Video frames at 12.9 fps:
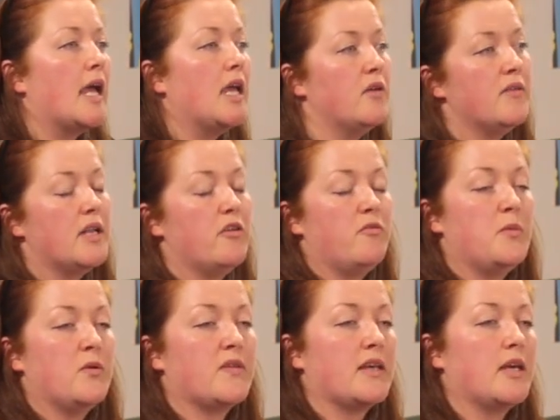even if
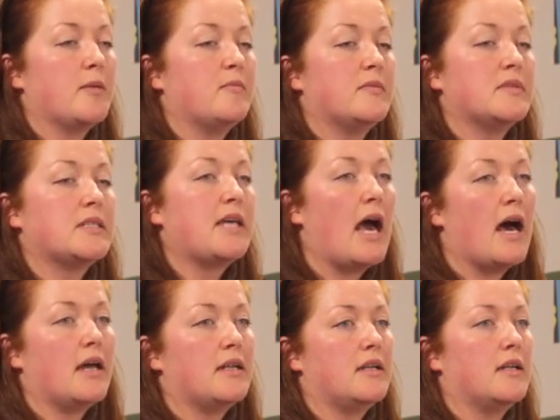museums
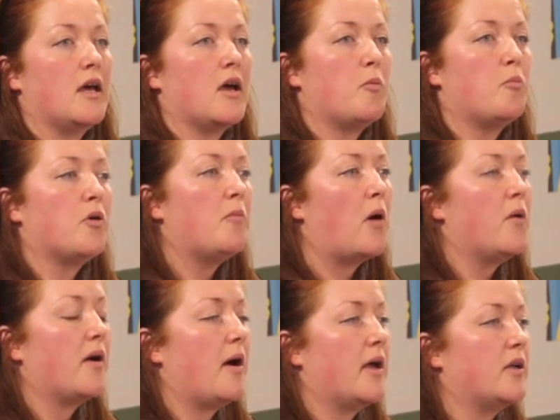can
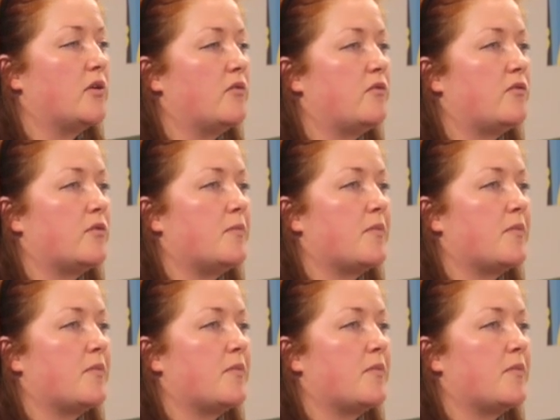promote a kind of